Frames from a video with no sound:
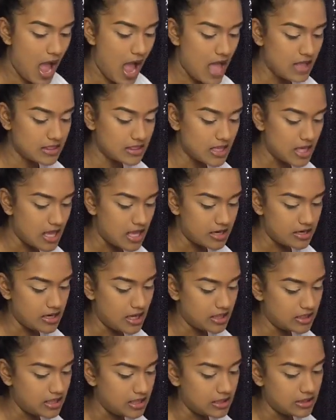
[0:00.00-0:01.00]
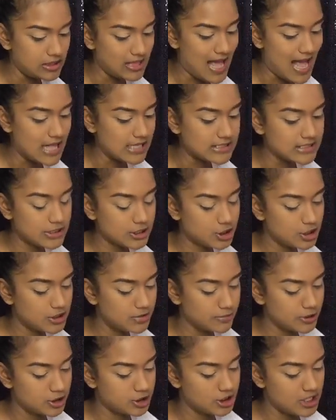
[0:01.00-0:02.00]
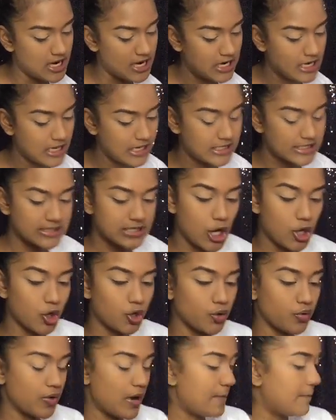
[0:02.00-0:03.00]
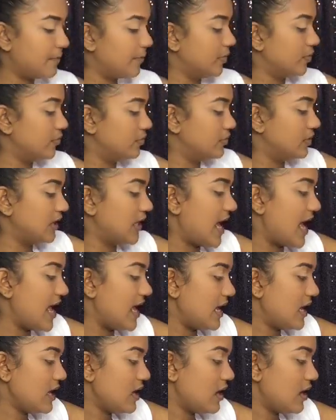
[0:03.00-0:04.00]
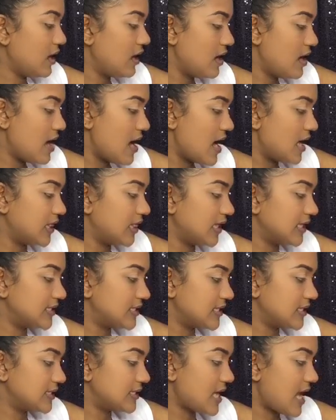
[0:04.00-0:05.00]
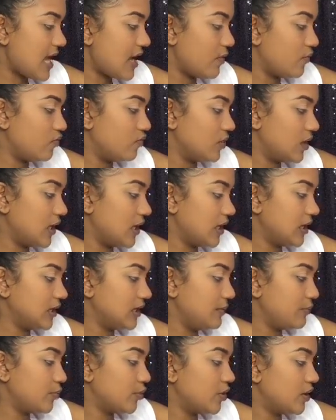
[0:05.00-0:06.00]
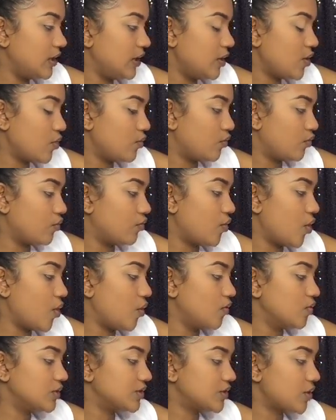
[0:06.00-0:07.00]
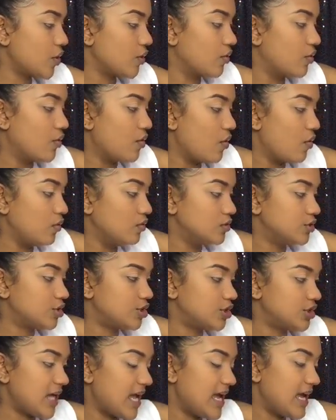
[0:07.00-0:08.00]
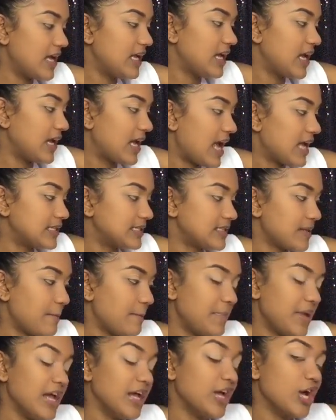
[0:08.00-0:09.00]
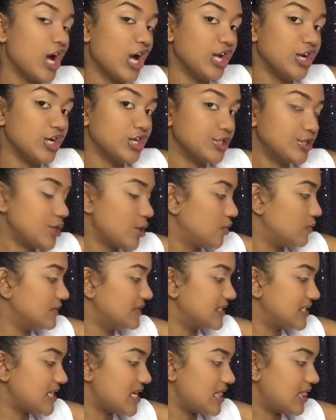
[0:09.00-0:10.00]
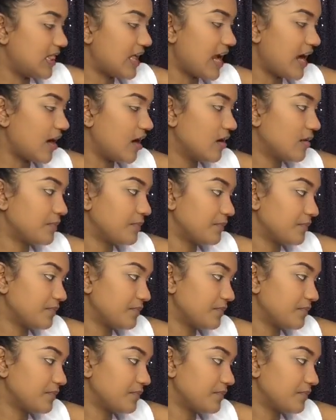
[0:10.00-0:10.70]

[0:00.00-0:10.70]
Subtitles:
And then the last shimmer shade is Creme Brulee, and this is a really pretty rose gold shade. It has some pink undertones in there.